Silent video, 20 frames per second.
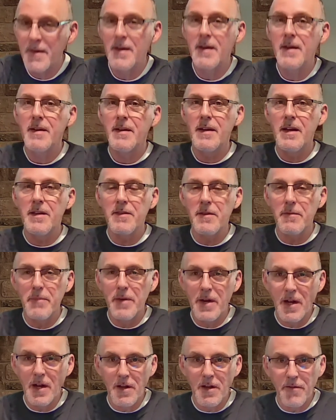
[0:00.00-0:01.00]
in the
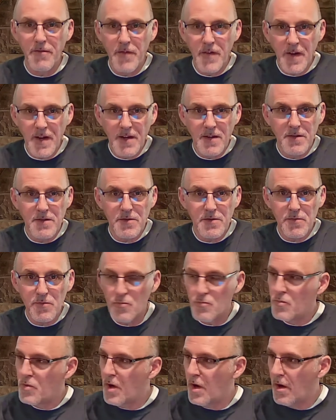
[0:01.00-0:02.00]
middle of these
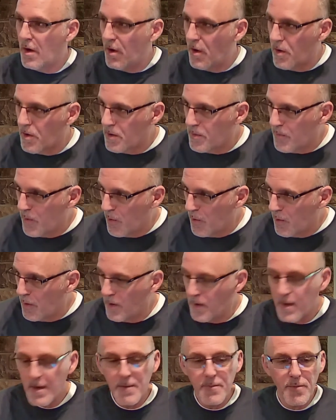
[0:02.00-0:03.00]

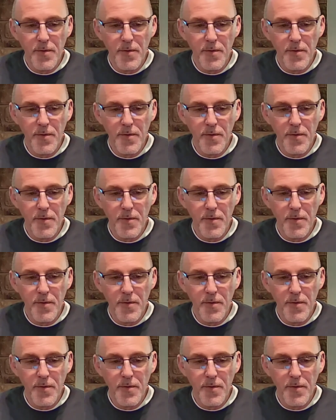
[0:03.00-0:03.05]
horrible